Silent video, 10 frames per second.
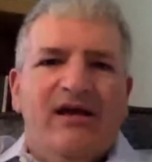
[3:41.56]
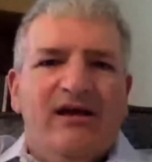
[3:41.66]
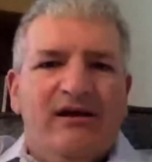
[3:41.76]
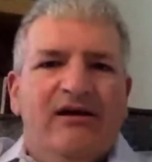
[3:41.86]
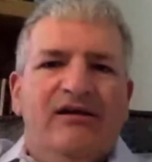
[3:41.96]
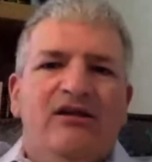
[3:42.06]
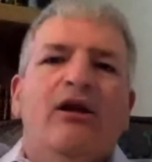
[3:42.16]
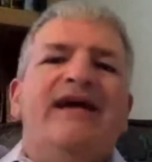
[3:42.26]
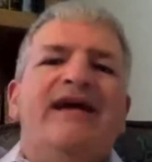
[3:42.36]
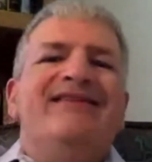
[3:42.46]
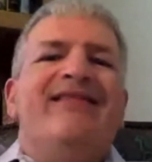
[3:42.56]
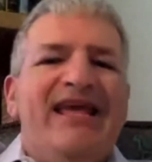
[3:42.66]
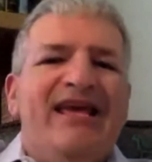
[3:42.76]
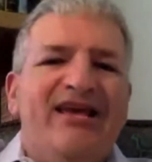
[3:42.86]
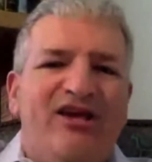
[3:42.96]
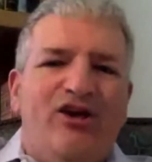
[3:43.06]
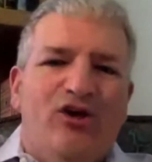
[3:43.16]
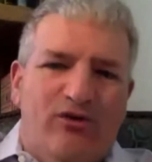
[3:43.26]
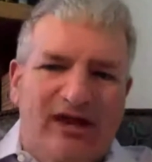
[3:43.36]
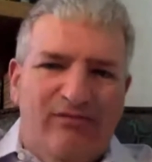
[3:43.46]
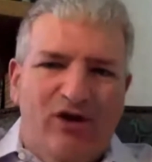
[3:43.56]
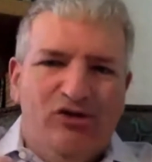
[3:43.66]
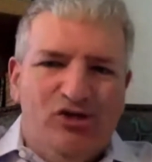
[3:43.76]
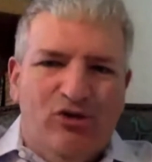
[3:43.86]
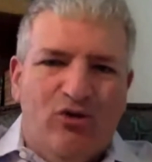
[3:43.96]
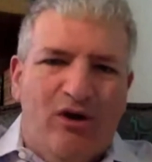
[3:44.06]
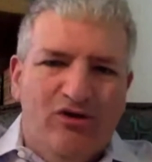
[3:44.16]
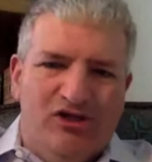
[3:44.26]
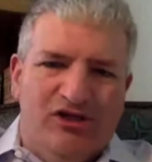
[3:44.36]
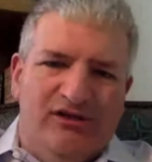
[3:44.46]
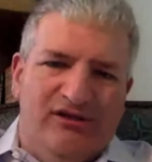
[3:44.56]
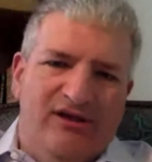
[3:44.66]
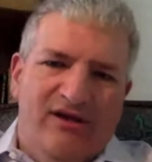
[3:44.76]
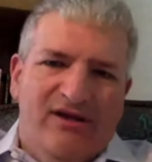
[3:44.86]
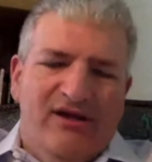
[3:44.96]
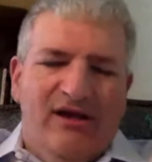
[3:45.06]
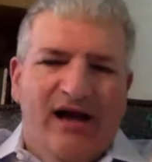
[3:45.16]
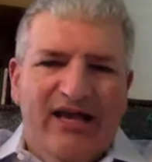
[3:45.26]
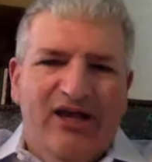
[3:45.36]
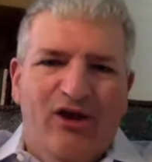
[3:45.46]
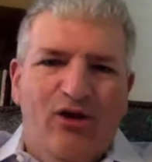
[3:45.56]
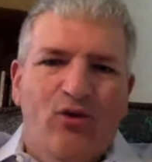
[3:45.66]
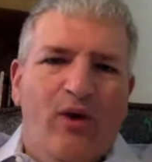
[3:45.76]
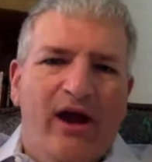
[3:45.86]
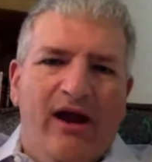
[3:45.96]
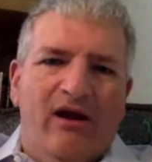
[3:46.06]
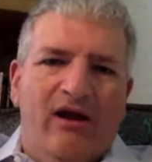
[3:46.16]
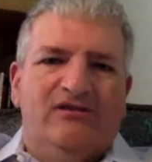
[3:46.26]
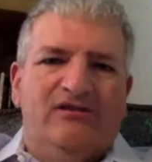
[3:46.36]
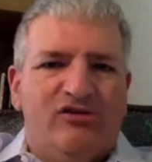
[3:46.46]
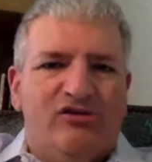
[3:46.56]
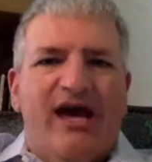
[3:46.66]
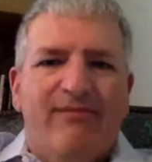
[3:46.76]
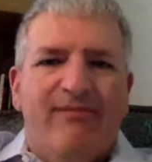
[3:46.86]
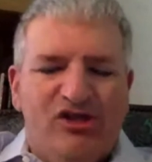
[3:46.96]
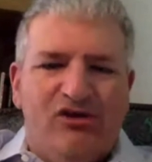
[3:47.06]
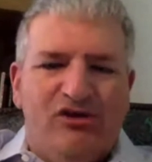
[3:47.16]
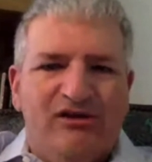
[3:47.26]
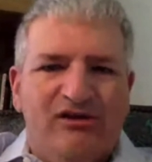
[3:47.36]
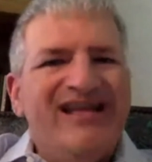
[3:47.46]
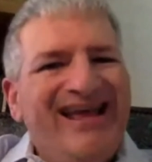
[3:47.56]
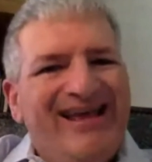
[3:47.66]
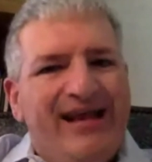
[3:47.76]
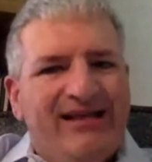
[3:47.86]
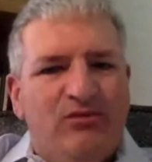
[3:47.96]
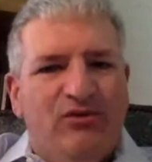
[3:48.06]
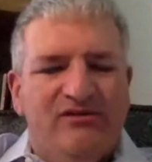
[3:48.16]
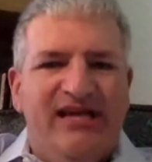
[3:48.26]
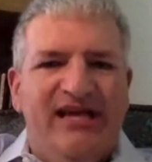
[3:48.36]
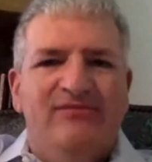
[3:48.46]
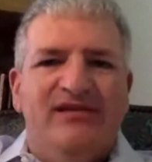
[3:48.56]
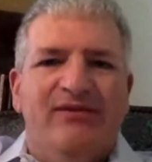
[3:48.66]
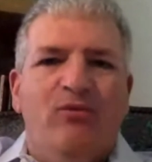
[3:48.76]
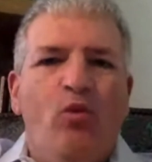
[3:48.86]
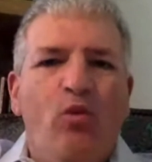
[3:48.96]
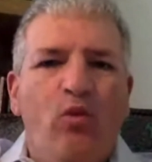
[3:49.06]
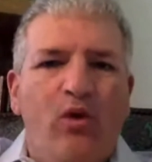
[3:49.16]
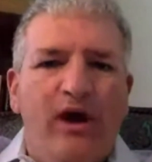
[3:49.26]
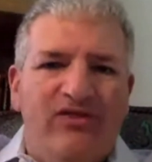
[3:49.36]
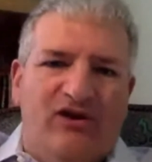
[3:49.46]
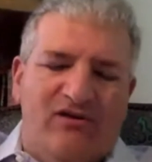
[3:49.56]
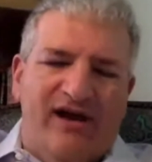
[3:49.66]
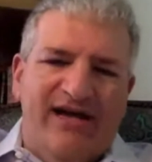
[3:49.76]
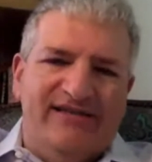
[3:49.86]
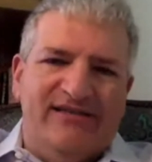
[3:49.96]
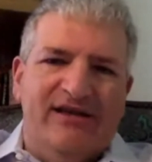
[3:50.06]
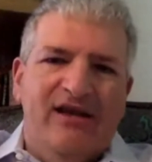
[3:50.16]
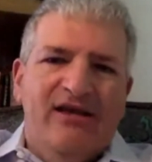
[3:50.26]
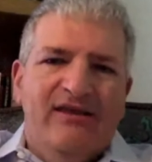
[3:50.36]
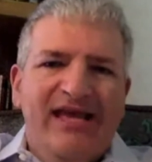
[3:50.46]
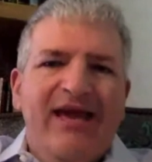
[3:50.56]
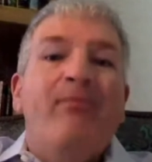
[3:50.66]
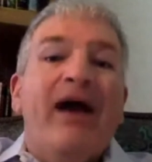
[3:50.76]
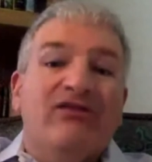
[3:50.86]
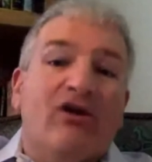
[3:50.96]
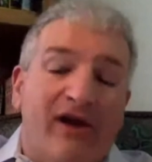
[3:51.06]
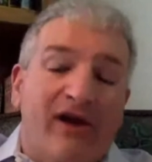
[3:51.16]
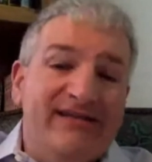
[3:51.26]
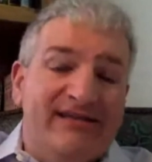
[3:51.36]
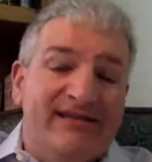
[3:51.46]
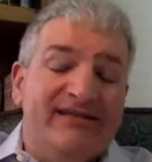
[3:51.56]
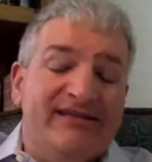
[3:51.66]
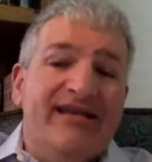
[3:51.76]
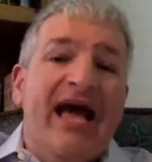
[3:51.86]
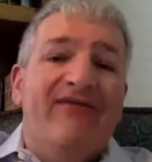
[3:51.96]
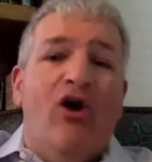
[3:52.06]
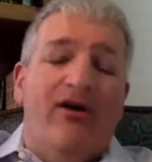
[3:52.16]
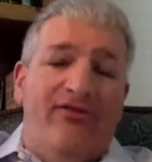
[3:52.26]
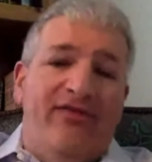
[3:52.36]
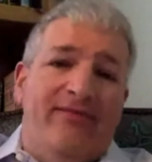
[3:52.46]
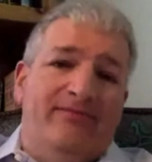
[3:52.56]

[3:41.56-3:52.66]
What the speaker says: utilizing that EQ, that emotional quotient IQ, where to try to make sure they're staying connected with their teams and what the impact the crisis is having on them.